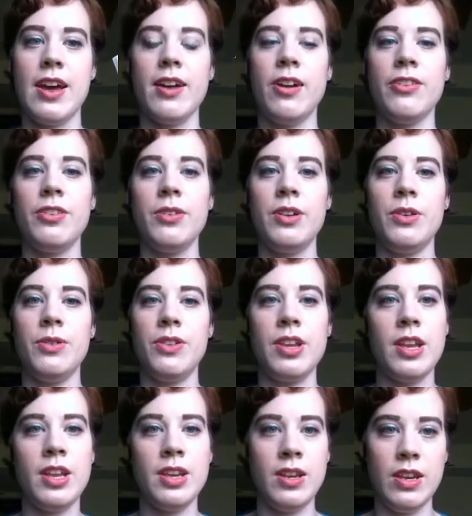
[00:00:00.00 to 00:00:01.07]
I also use
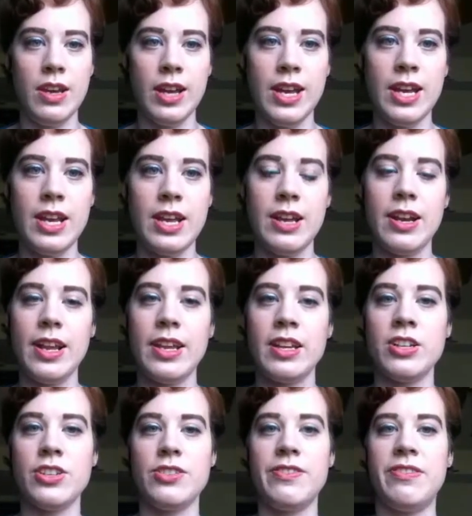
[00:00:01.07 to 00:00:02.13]
it at night, and I
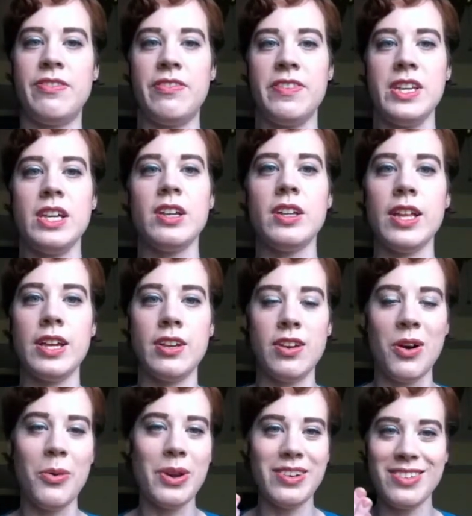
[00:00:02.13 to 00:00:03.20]
can just feel it
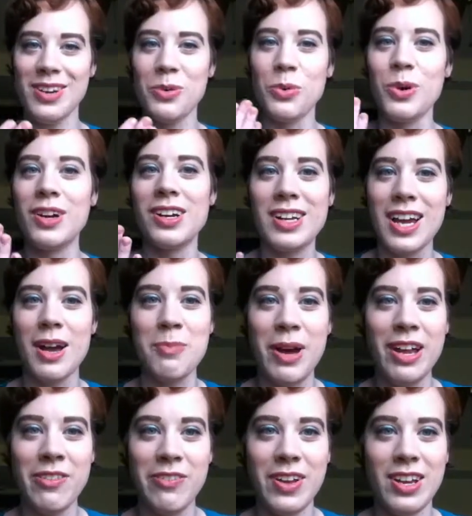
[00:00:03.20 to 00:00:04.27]
going to work on
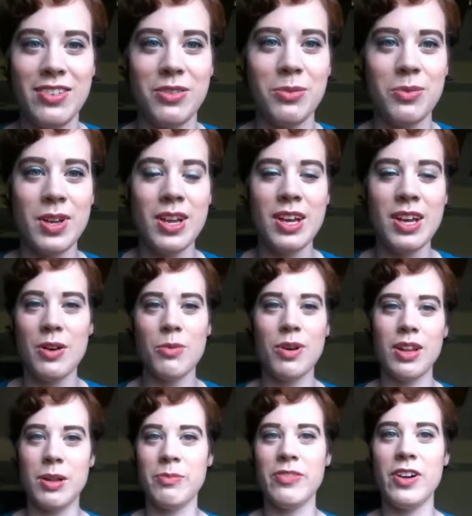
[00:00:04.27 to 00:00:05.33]
my face
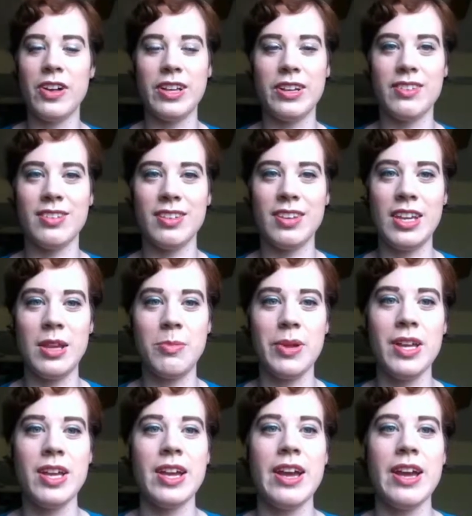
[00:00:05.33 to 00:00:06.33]
while I'm falling asleep.